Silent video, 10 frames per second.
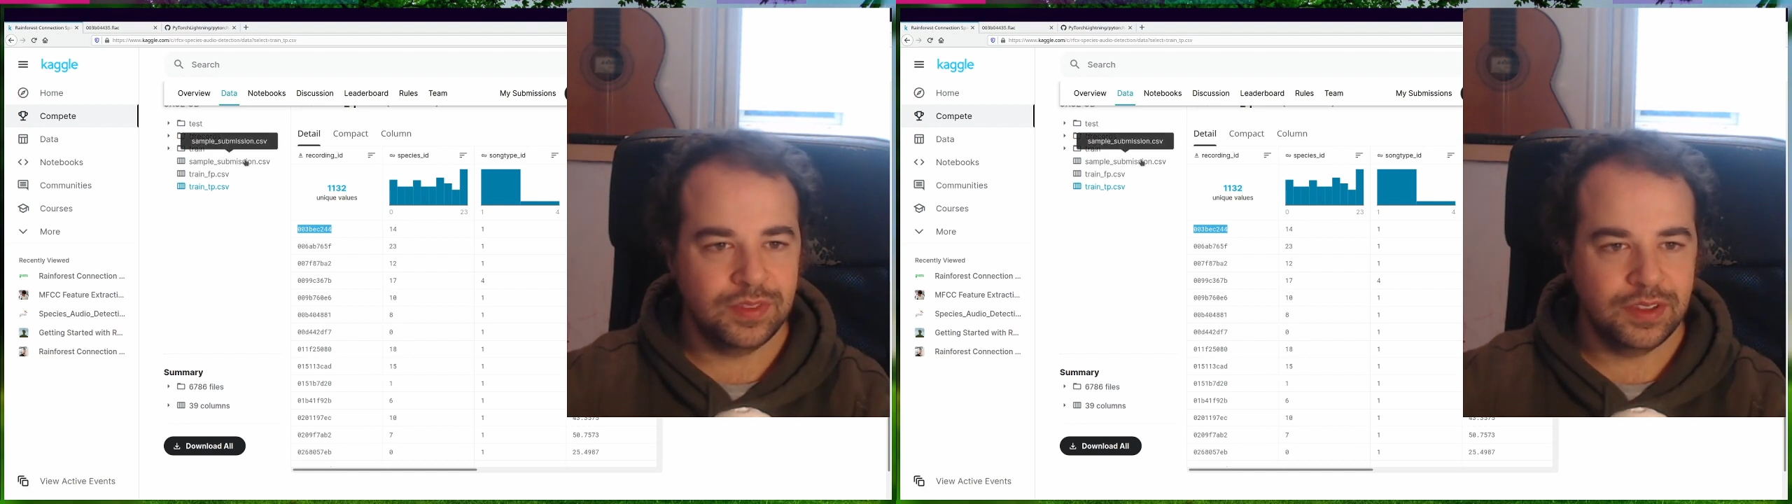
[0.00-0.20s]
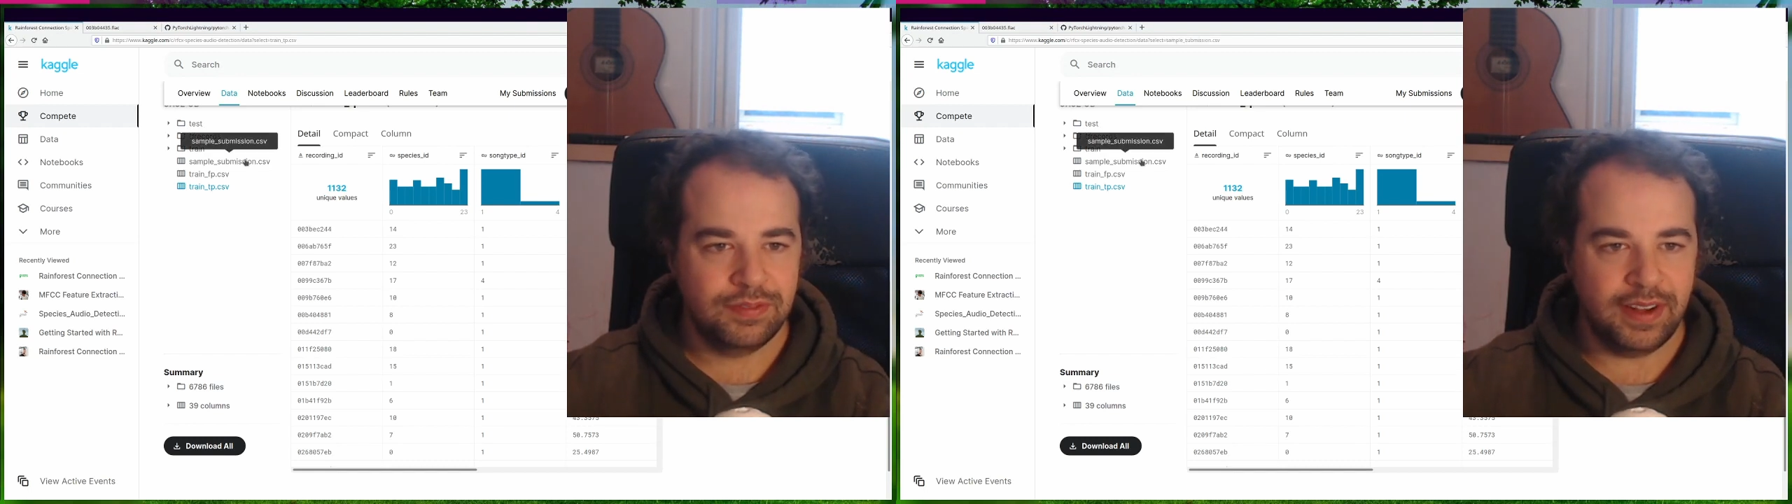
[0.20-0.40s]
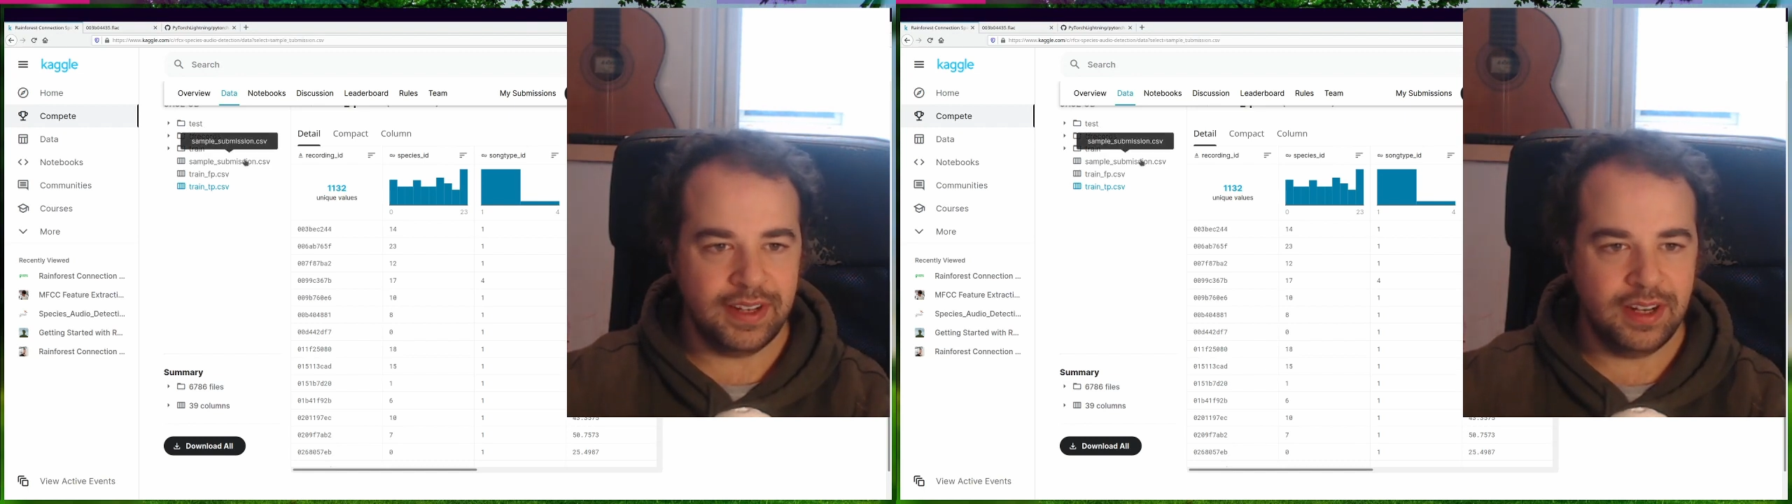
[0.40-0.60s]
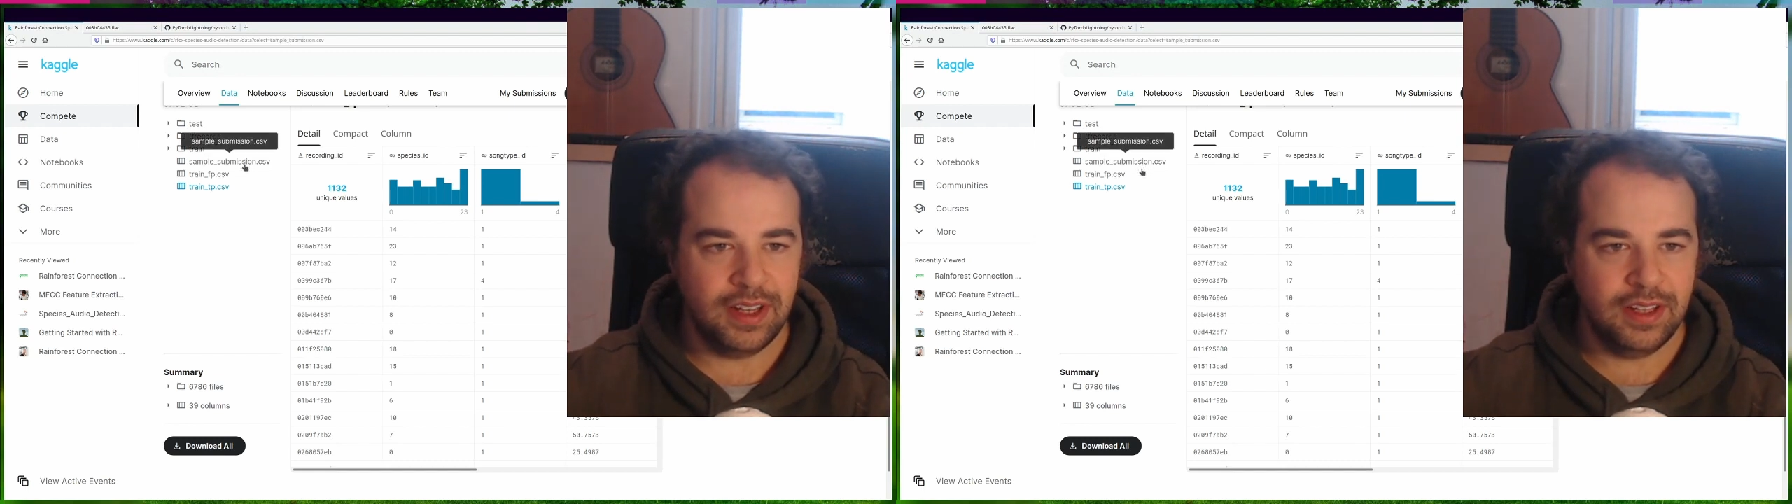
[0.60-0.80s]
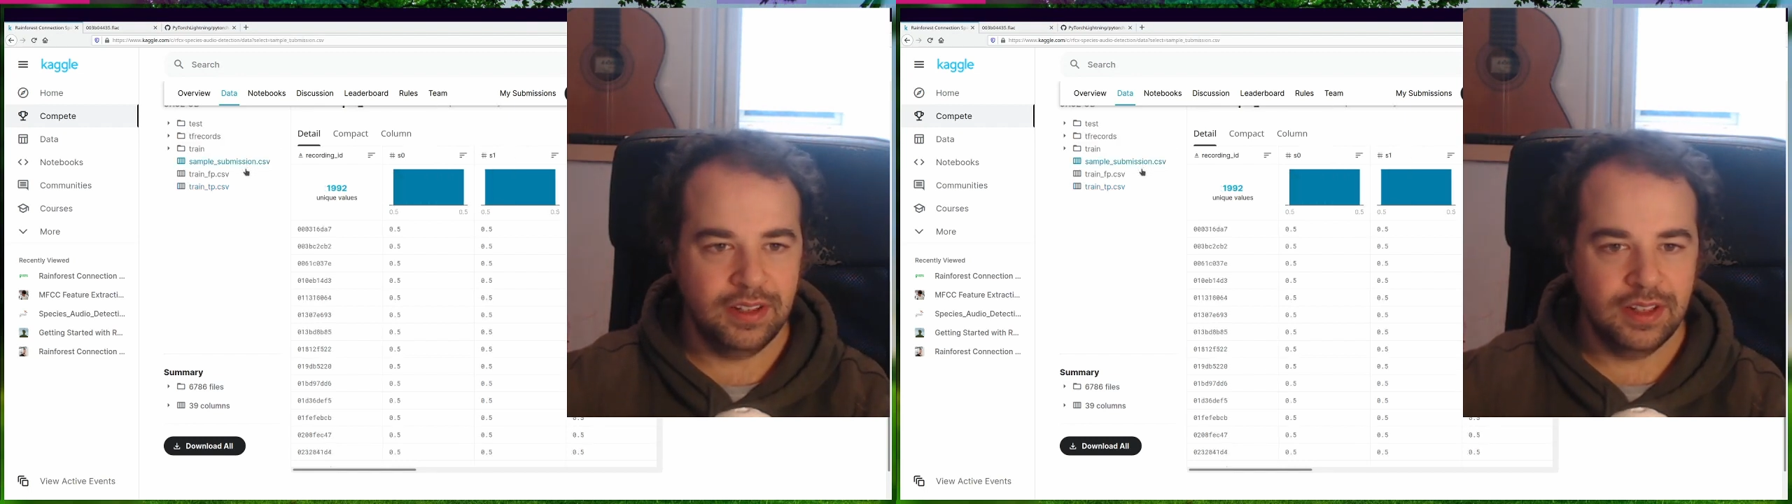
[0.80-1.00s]

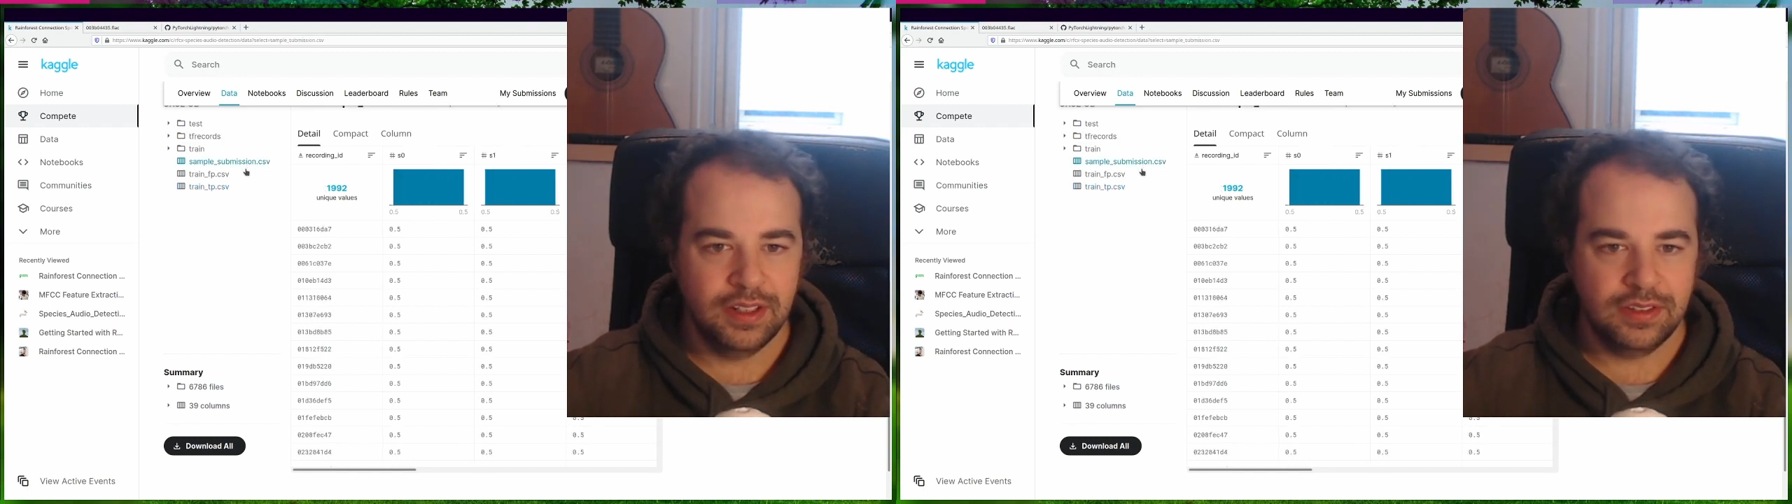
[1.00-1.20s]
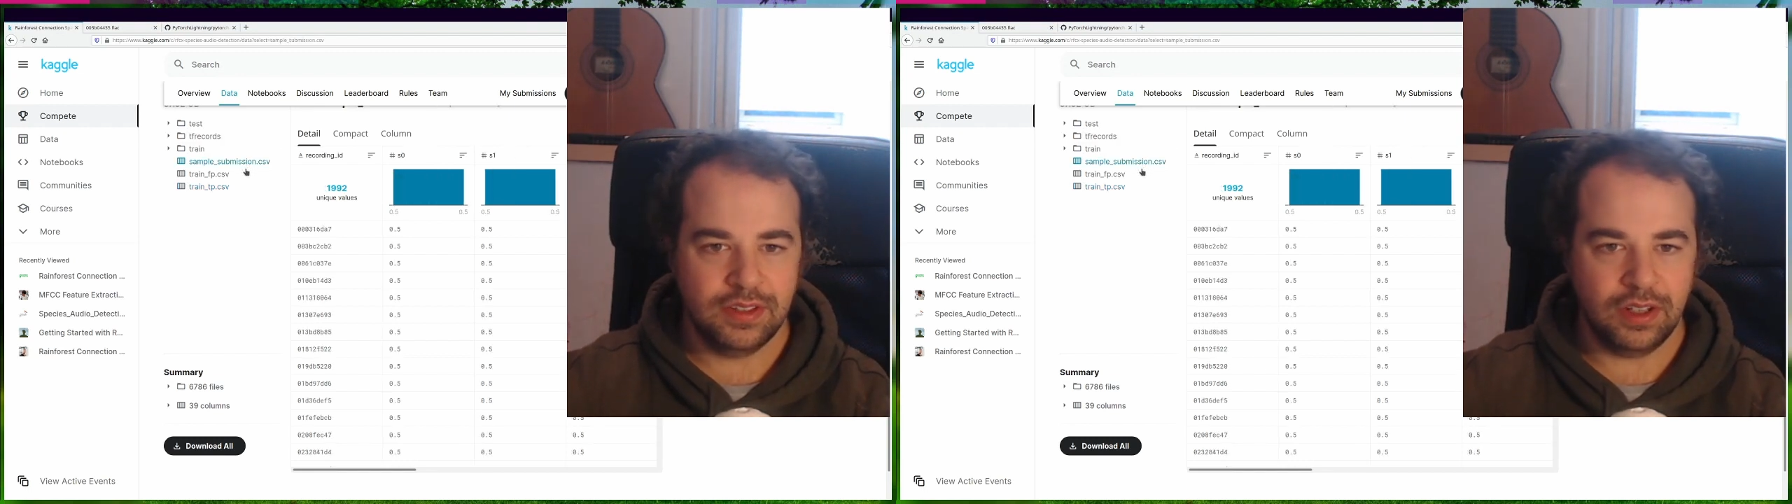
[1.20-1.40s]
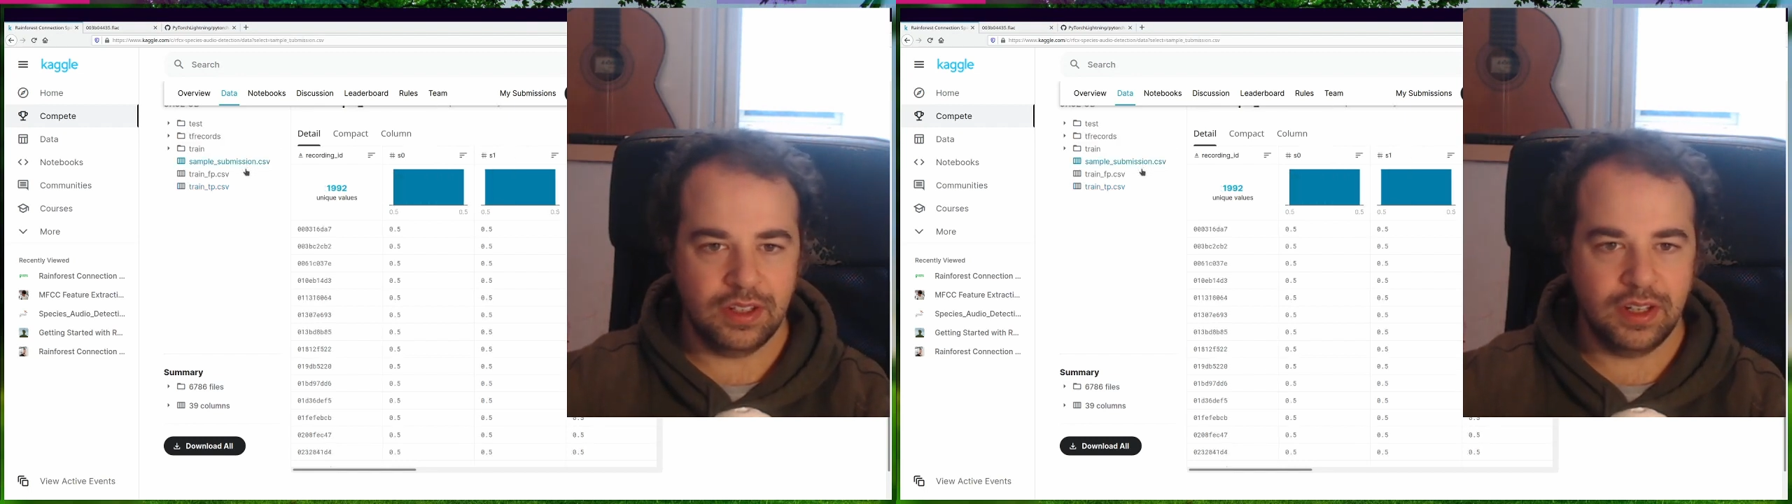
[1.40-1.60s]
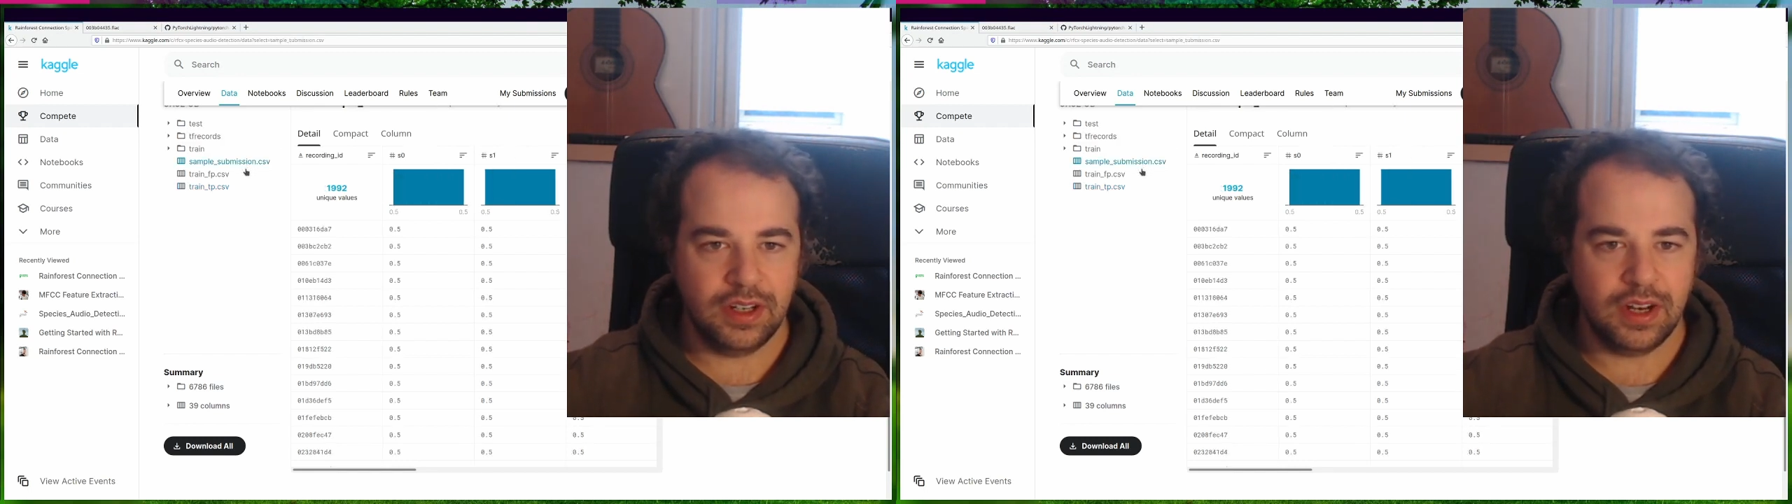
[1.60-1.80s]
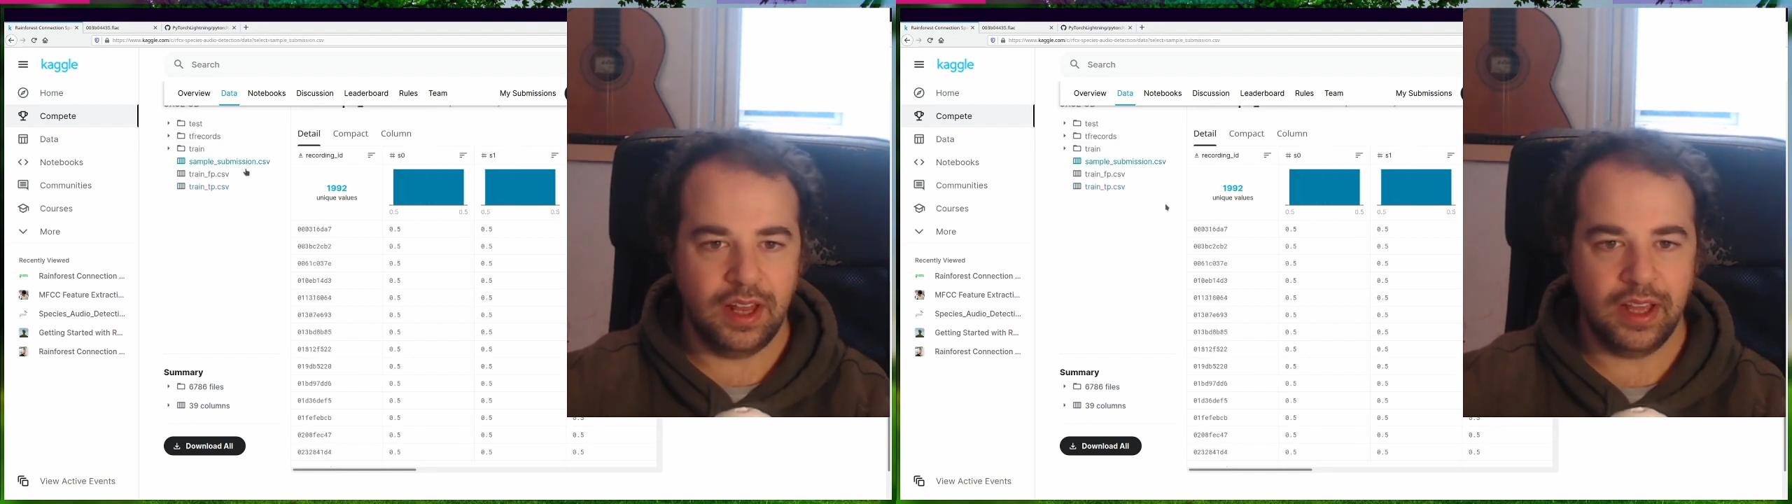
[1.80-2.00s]
Finally, so here
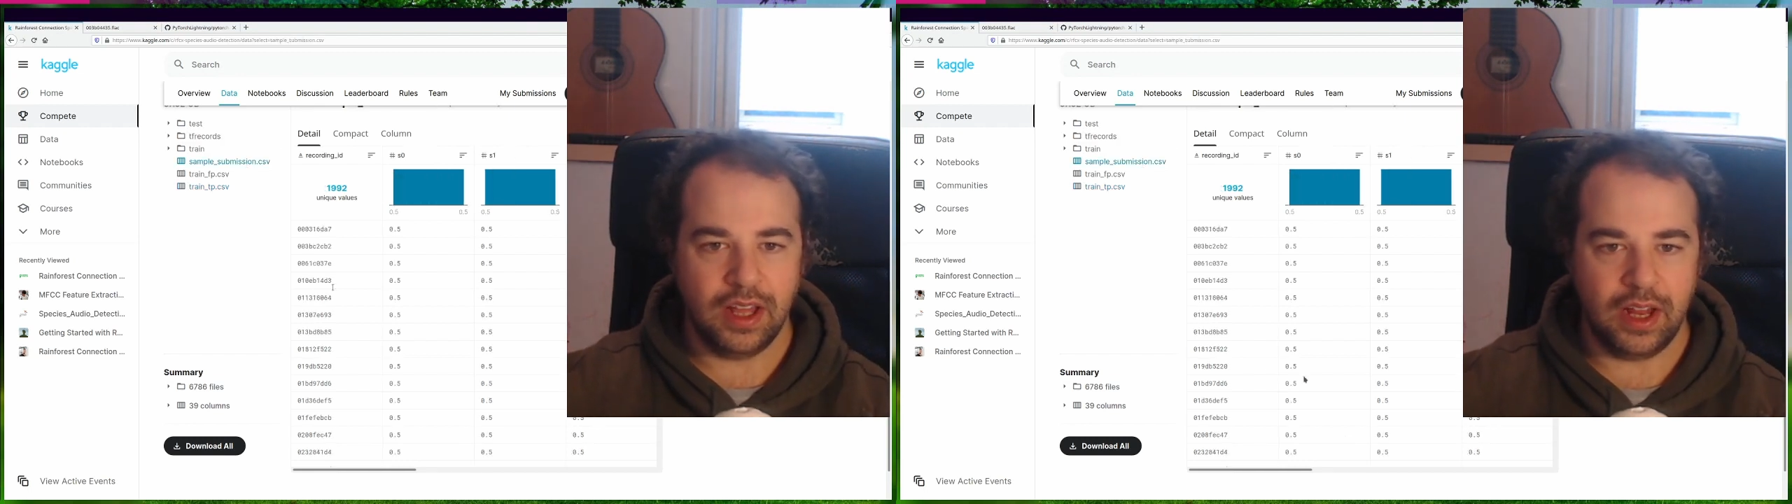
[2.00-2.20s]
is like